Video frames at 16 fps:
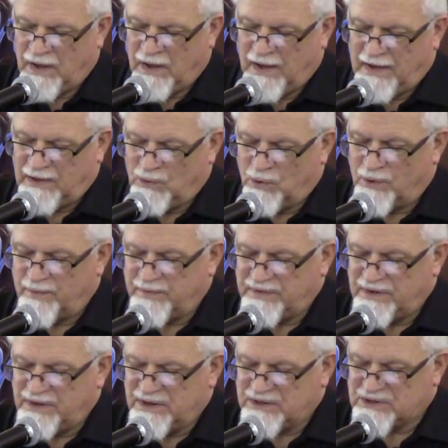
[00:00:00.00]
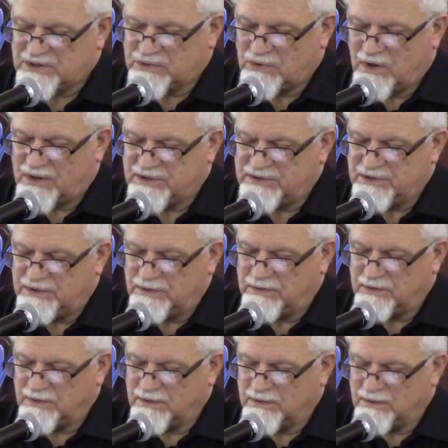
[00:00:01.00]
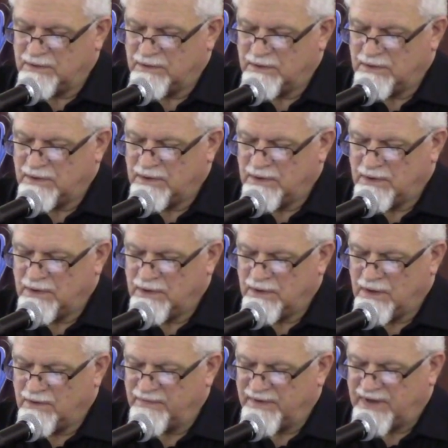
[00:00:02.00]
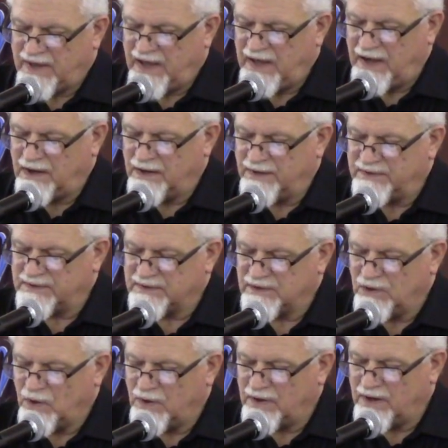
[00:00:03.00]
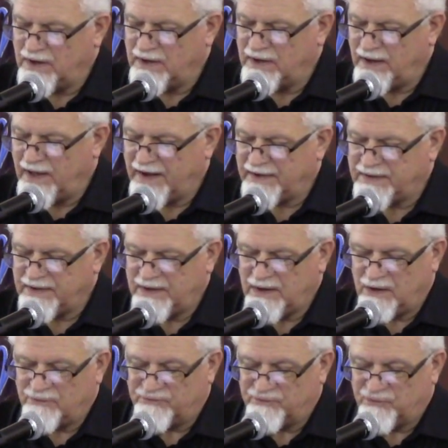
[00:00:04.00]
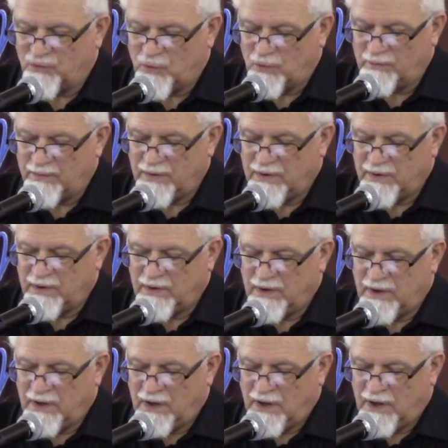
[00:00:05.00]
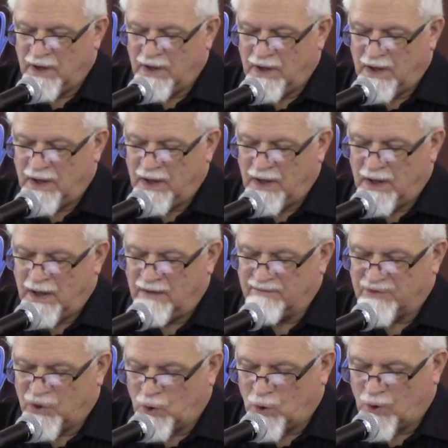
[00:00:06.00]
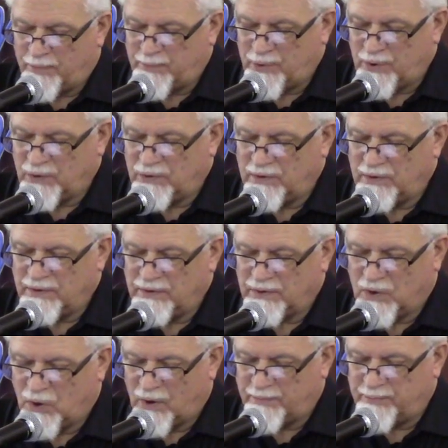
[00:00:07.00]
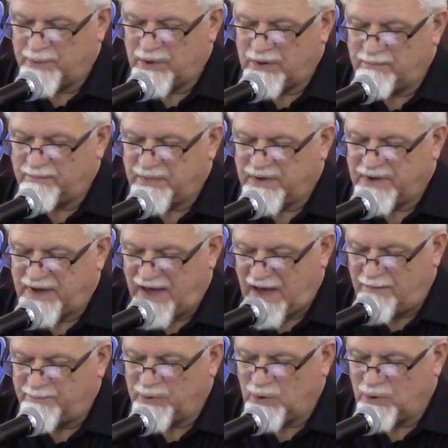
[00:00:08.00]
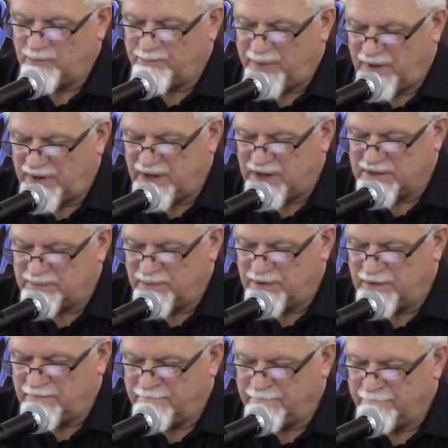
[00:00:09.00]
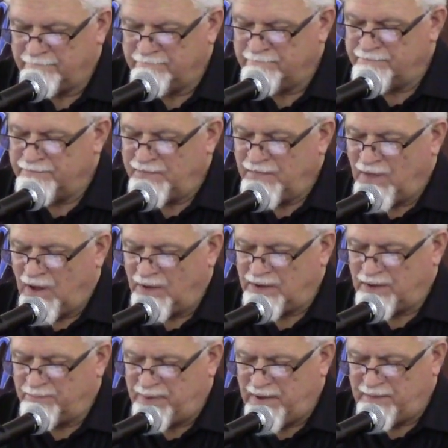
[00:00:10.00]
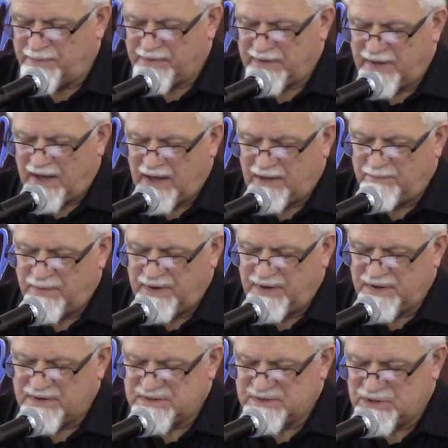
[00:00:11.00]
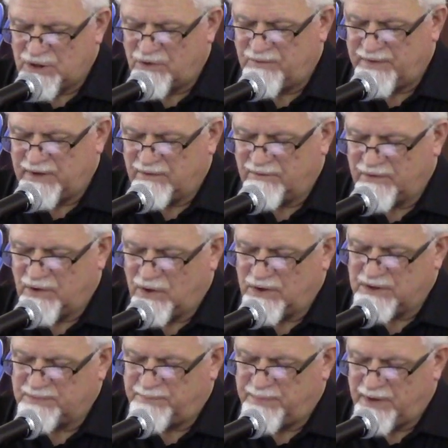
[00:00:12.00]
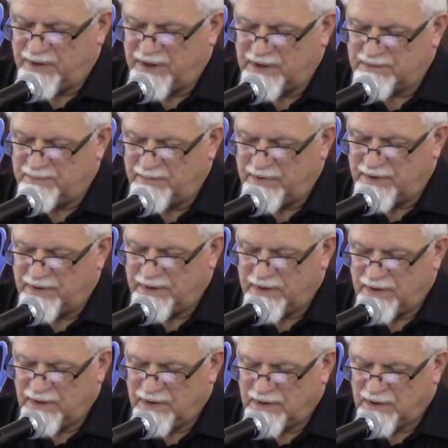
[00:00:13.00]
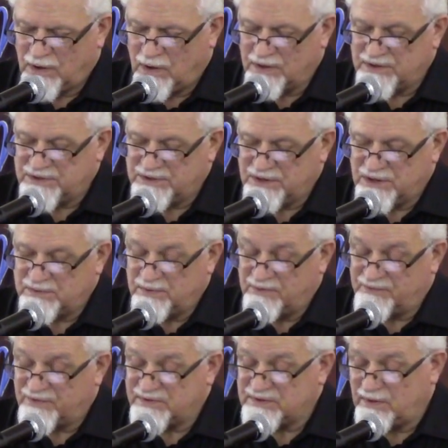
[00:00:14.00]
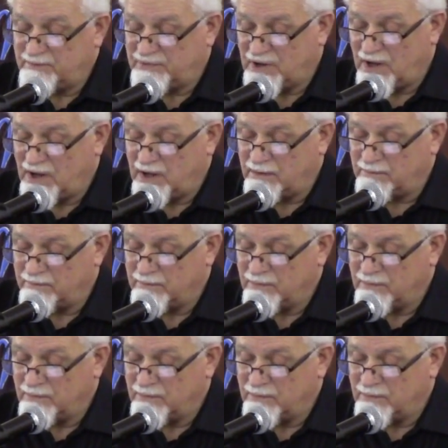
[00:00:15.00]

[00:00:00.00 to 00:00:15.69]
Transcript: In ordering the destruction of the Canaanites, God enacted a form of corporal, corporate capital punishment on the people that had been deserving of God's punishment, God's judgment for some time.